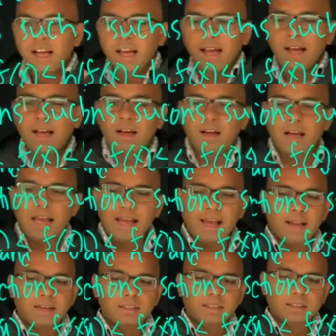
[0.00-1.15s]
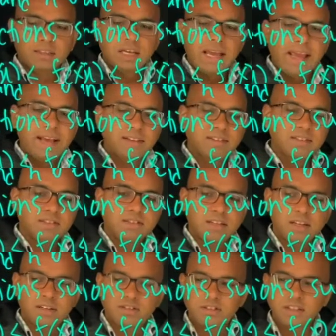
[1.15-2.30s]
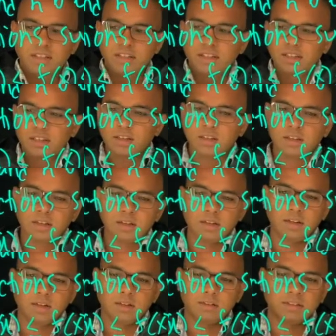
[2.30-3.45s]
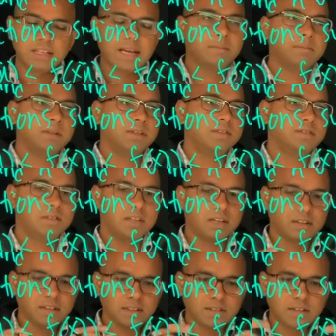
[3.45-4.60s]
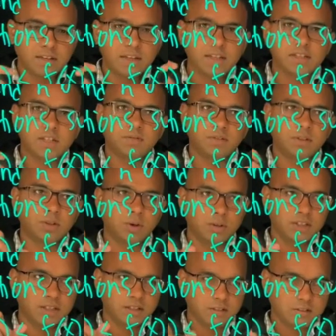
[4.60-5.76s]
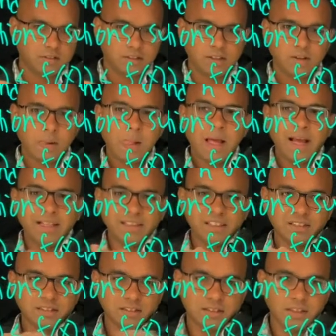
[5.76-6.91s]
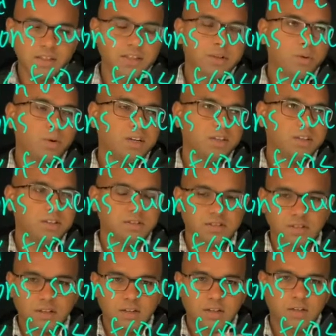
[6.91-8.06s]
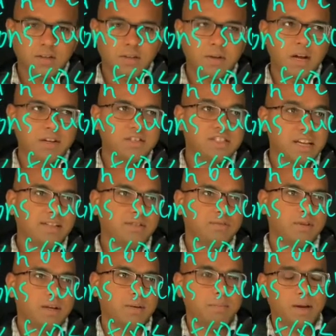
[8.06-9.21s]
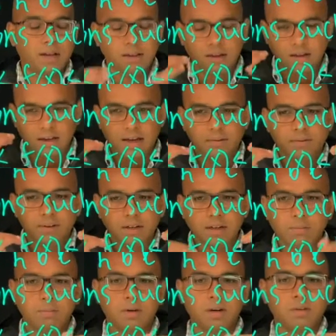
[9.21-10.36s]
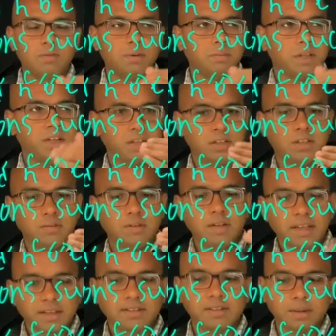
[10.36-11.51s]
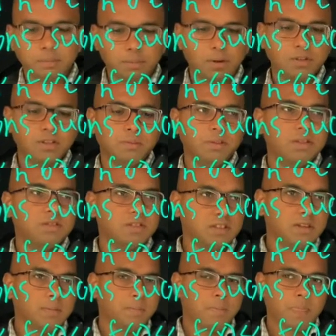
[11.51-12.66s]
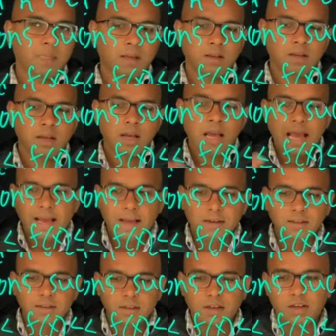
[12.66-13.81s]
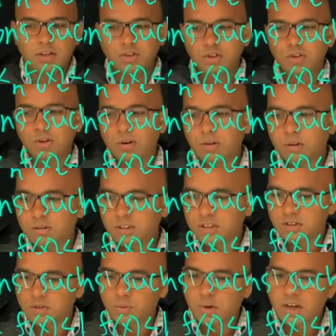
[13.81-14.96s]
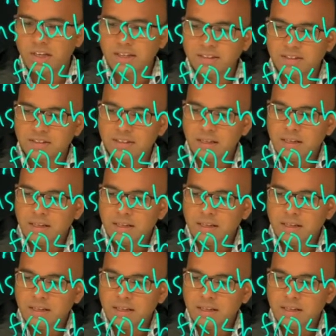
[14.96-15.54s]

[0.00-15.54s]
And x is near c, that means there is an interval containing c, and these inequalities are satisfied by every number from that interval except possibly c. And you should know this, why it's